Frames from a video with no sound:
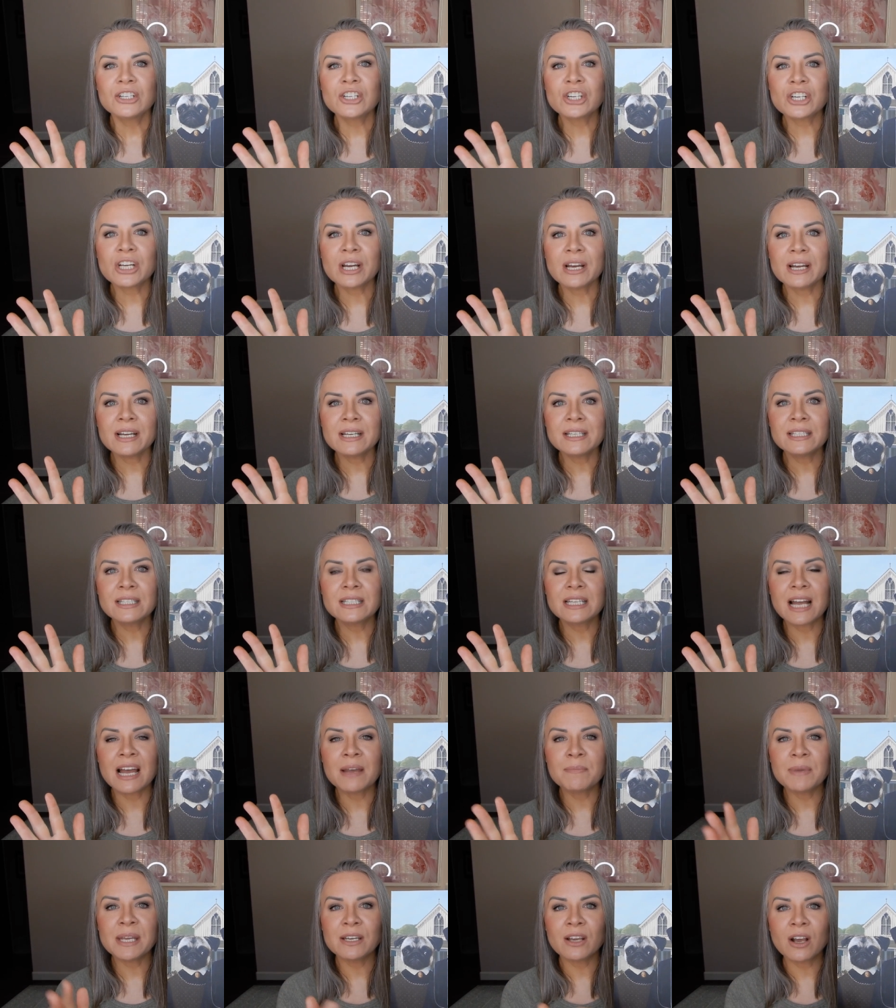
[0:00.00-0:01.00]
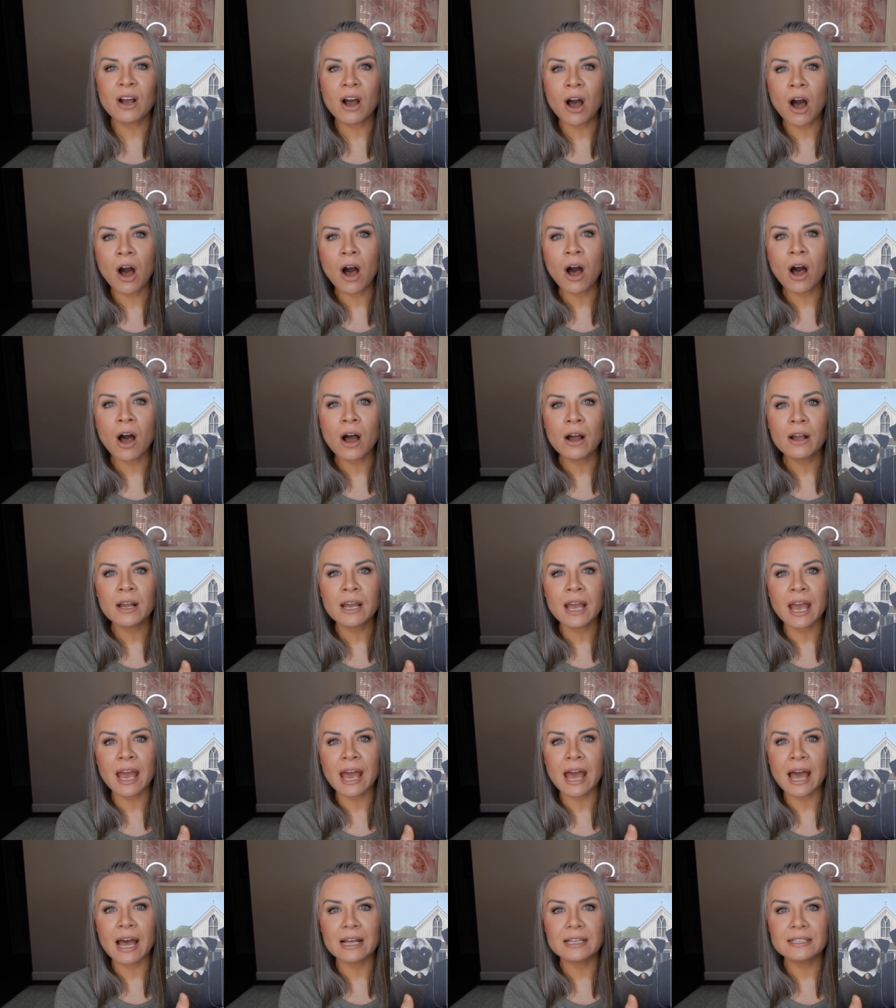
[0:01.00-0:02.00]
just, I mean,
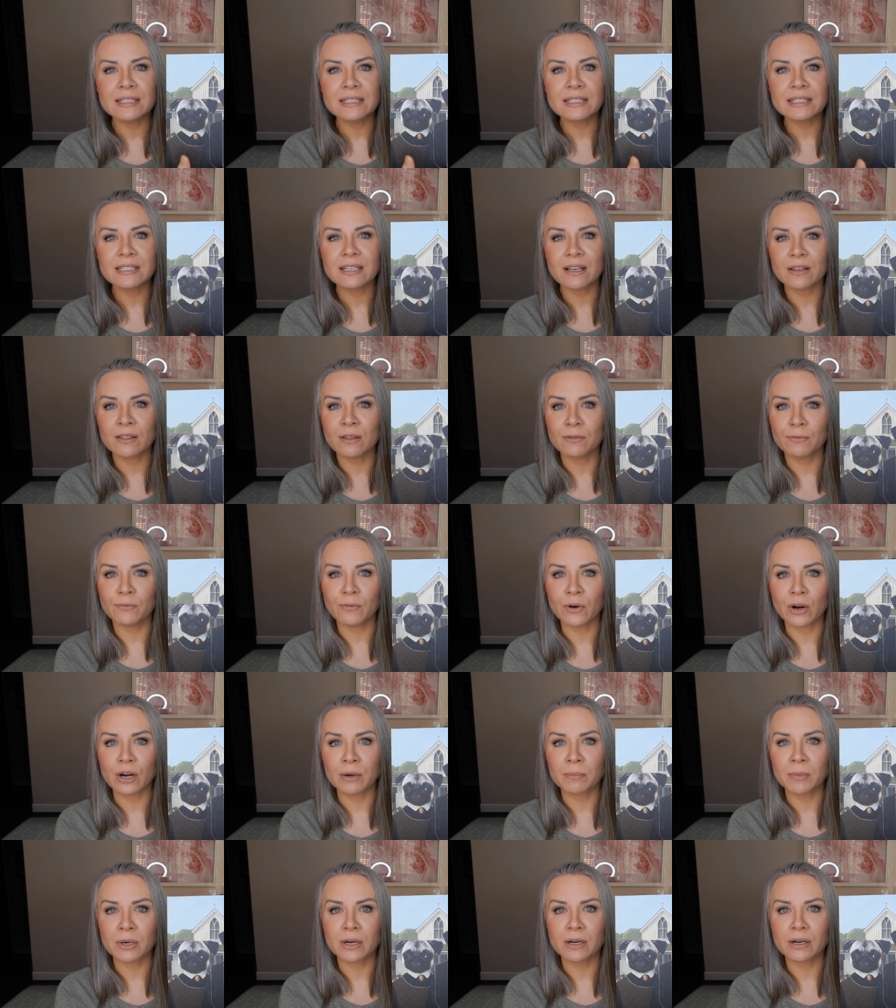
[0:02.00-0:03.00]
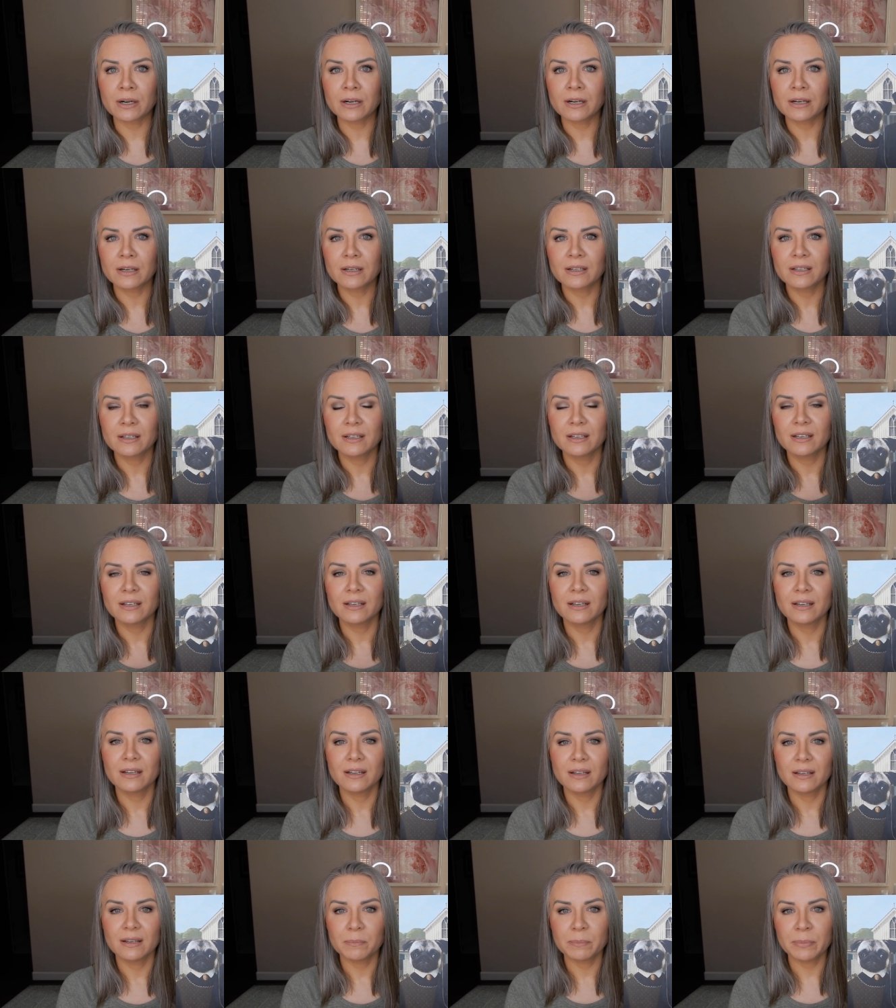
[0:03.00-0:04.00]
Kong as the farmer,
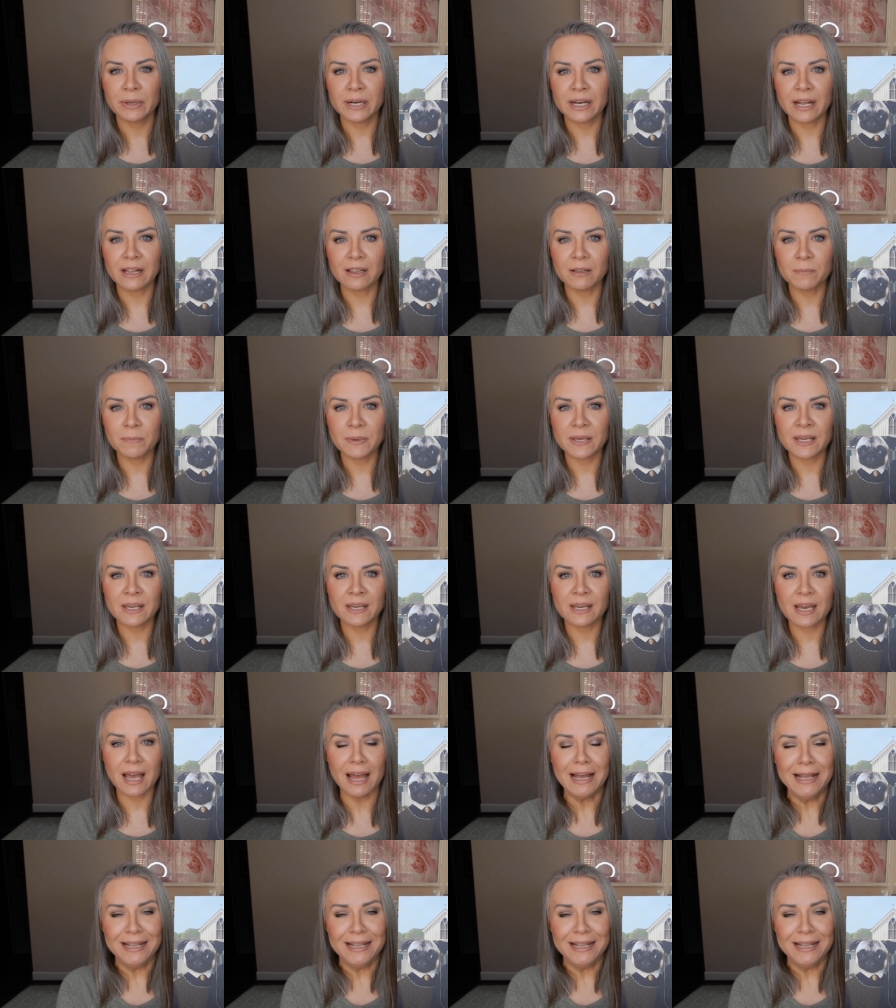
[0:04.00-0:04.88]
Penelope